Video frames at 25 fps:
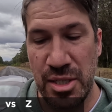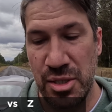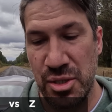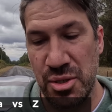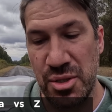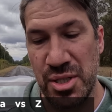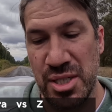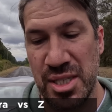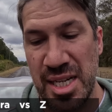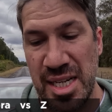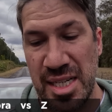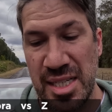
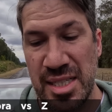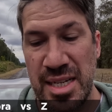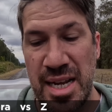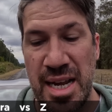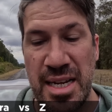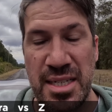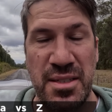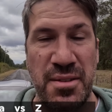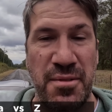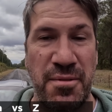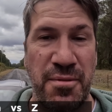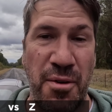to
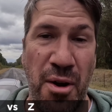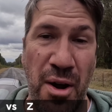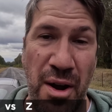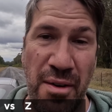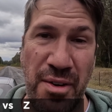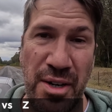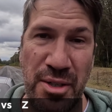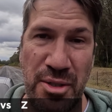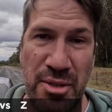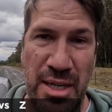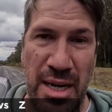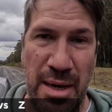
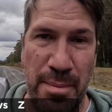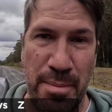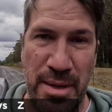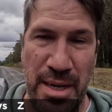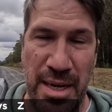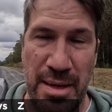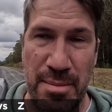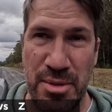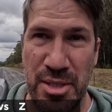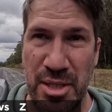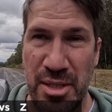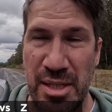6,500 RPM.